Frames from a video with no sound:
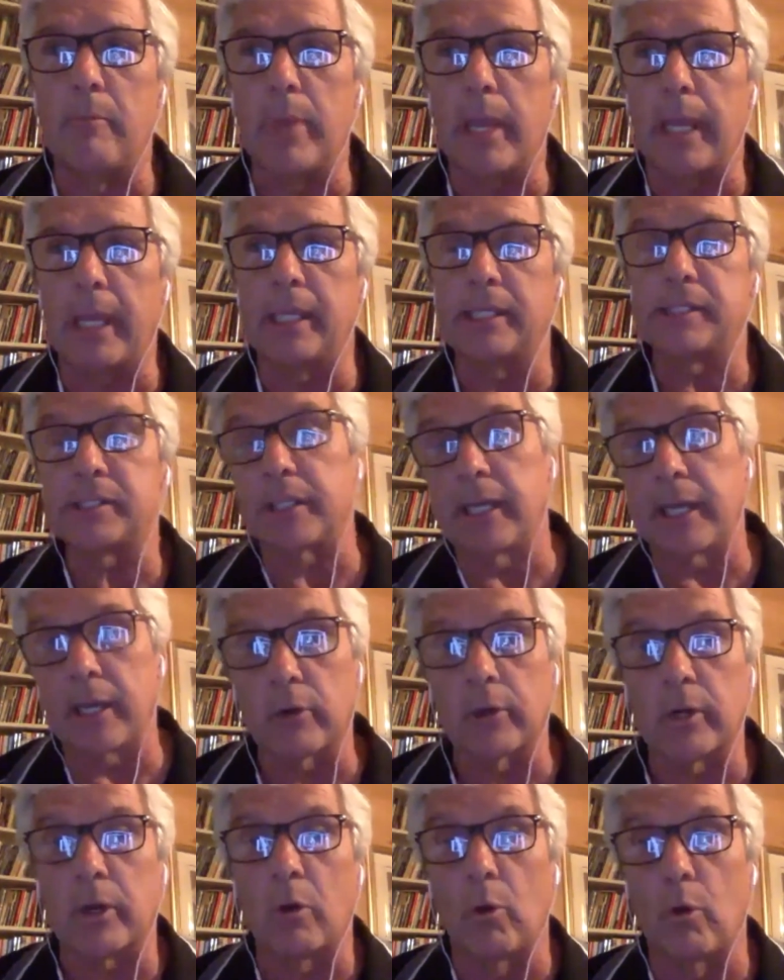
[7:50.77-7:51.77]
is an
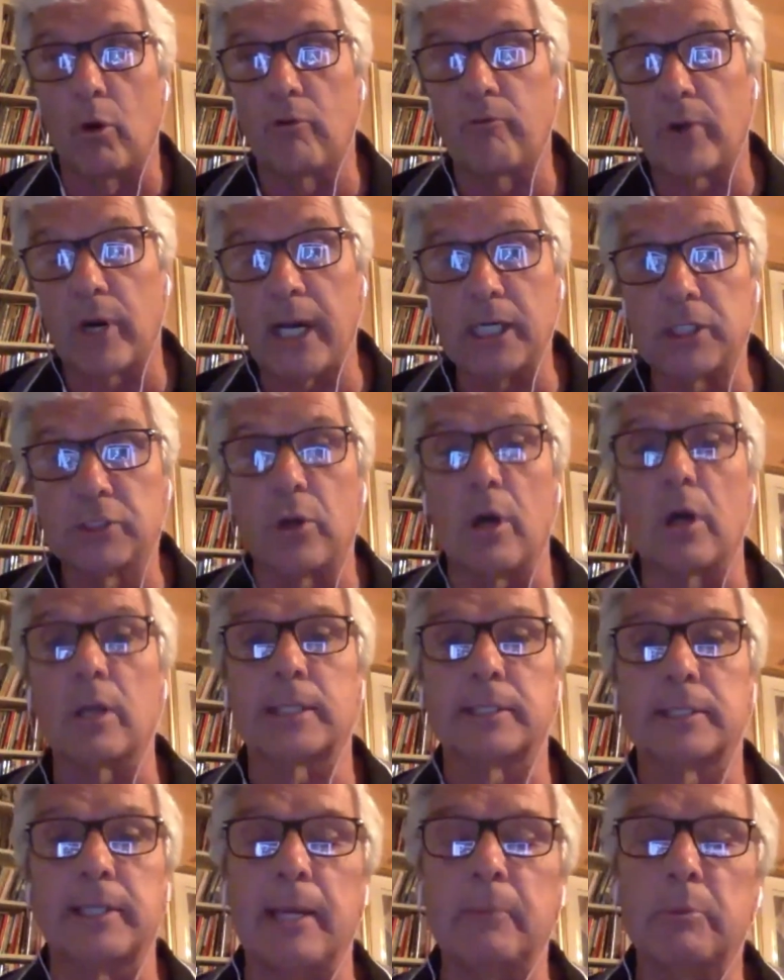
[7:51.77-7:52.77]
air over
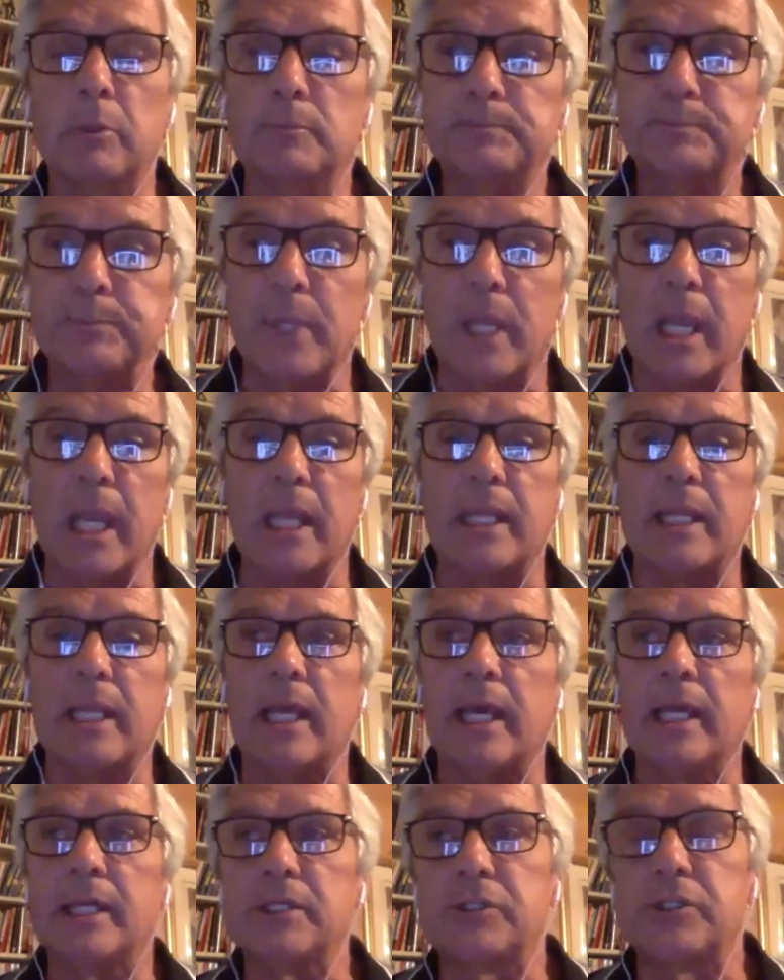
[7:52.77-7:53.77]
hydraulic table, and
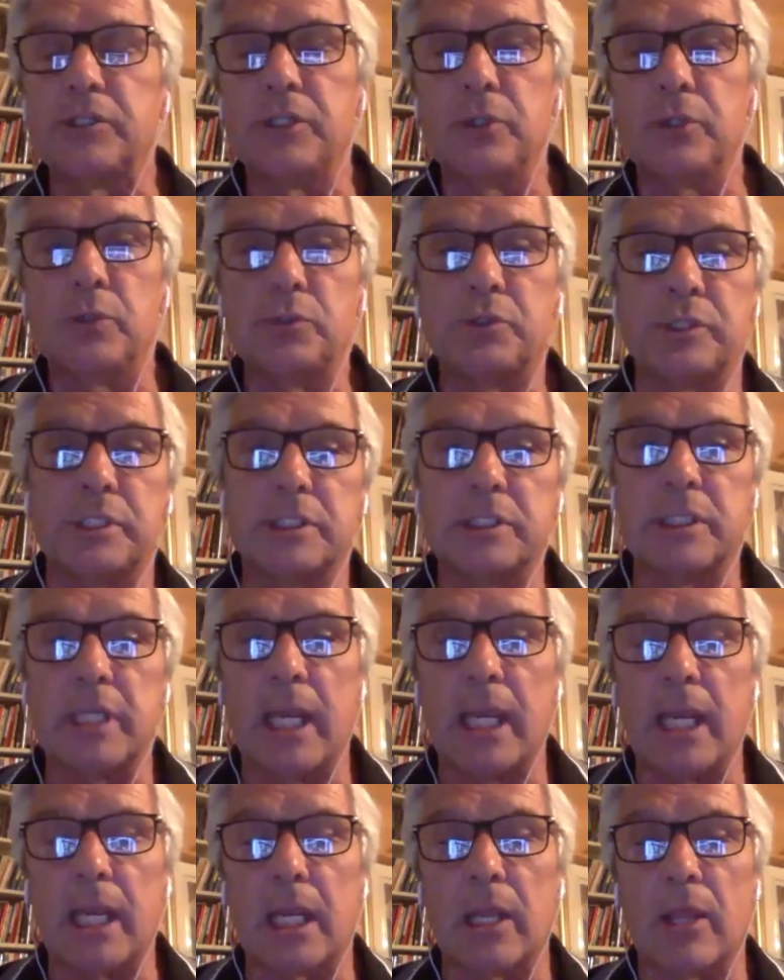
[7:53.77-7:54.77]
that is used to
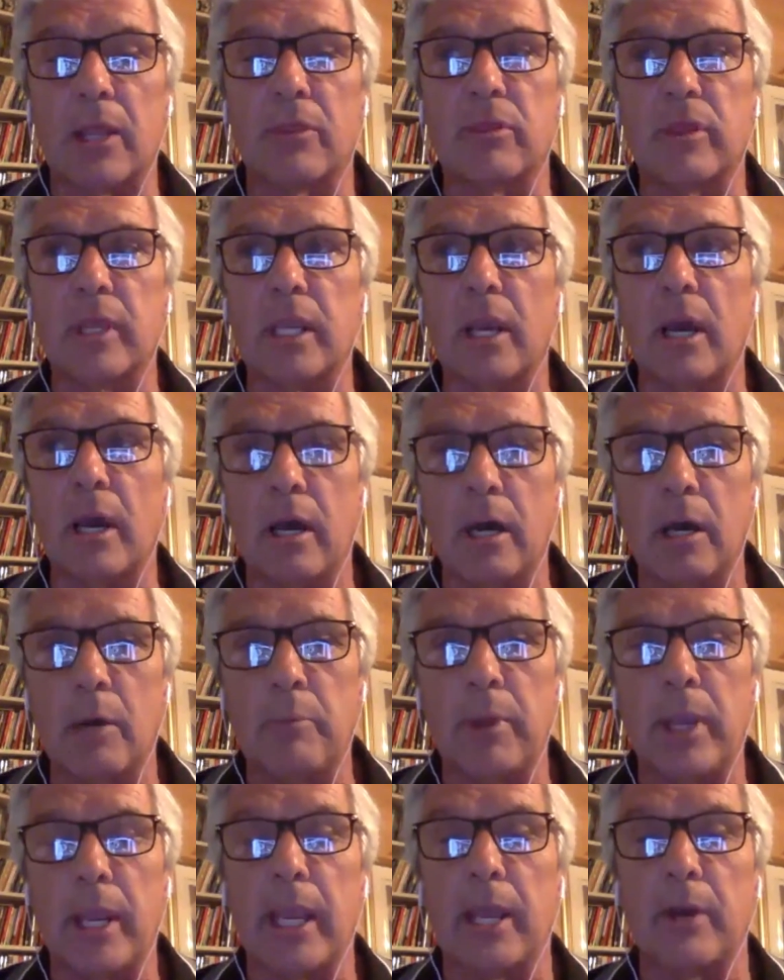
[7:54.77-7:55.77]
take the
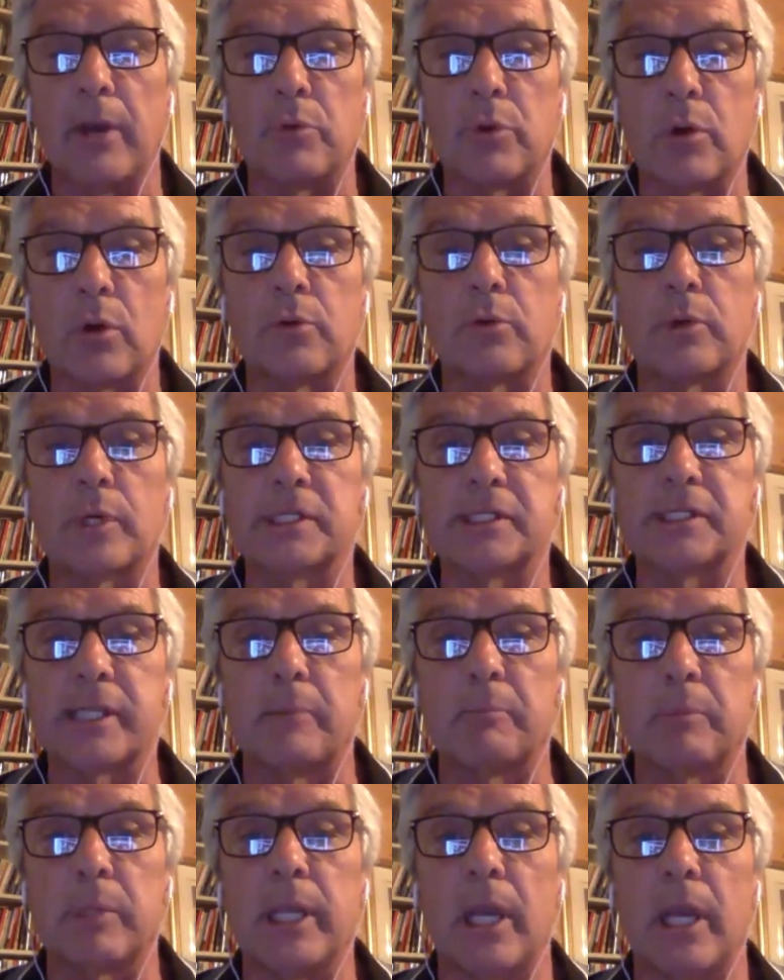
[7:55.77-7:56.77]
hub and rotor
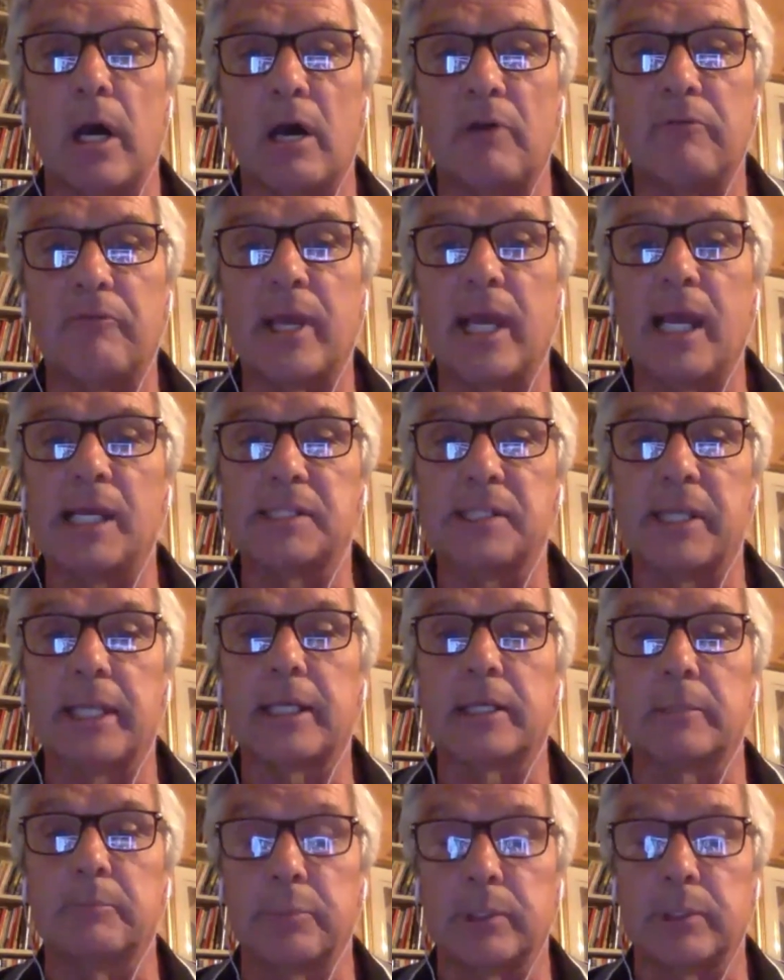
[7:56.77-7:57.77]
assembly off as a
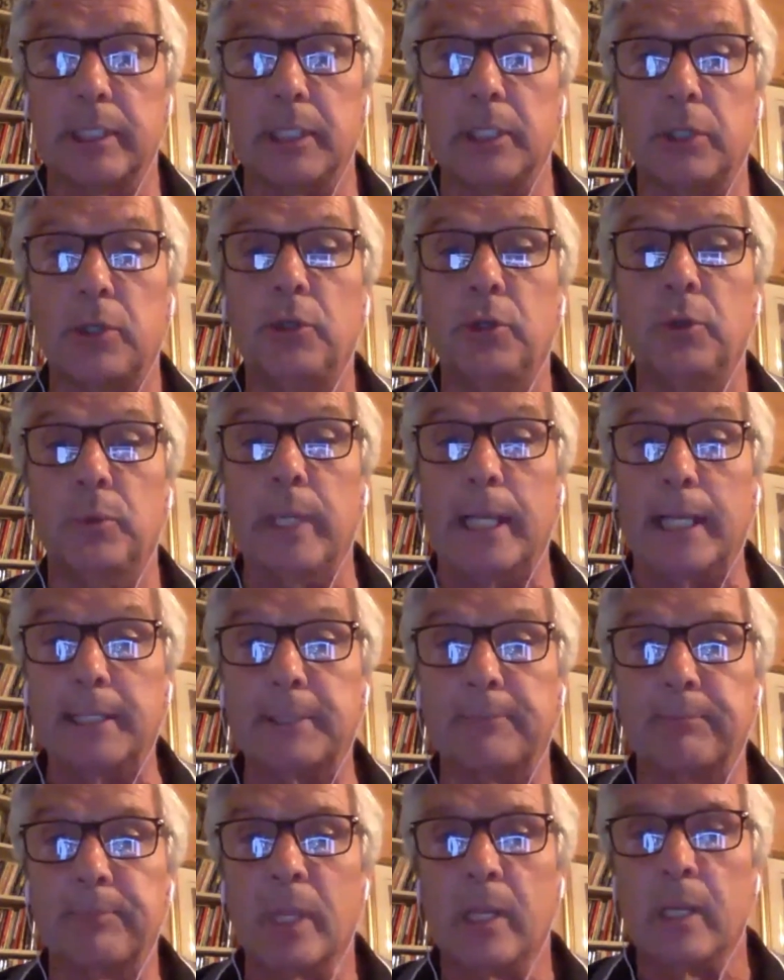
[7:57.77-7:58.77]
complete unit.
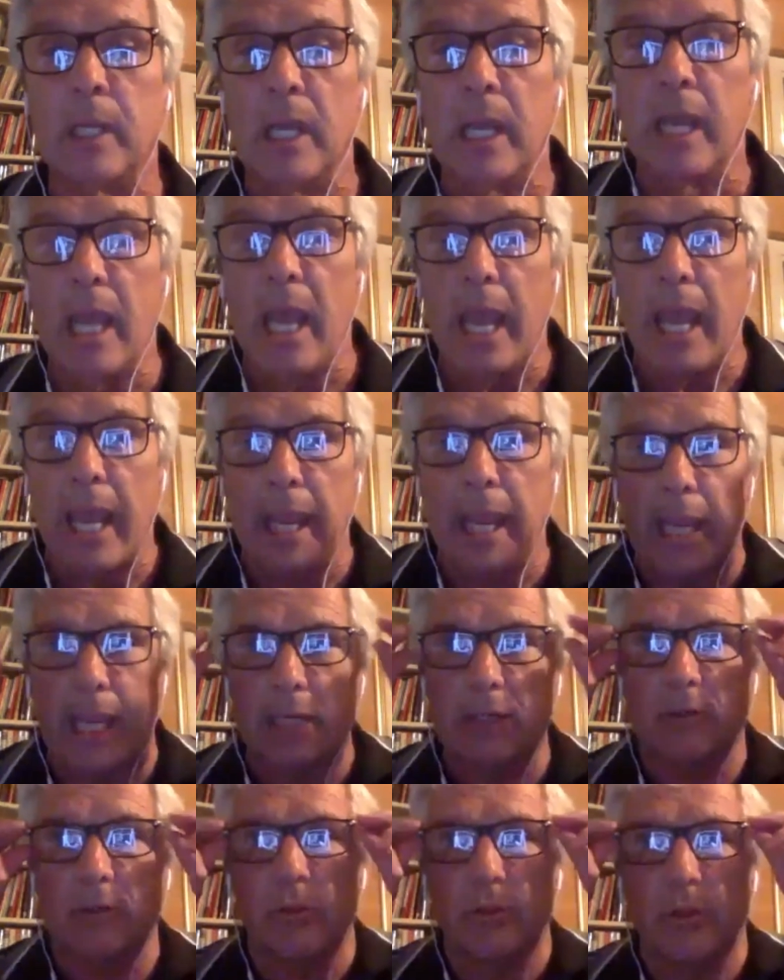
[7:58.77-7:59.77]

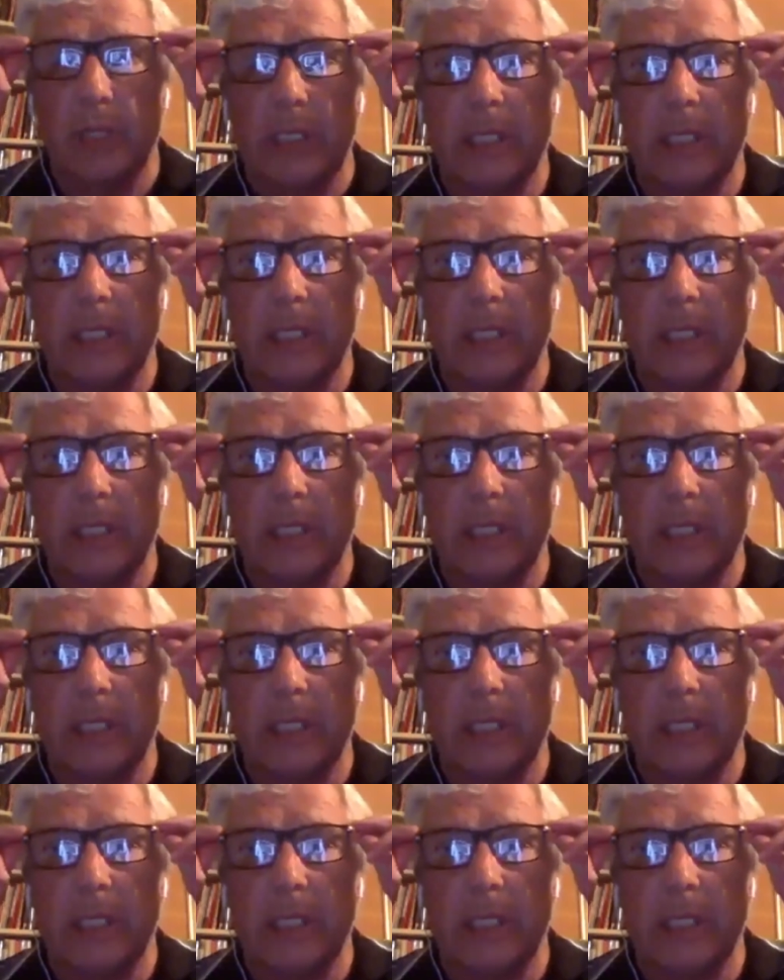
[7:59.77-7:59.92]
And the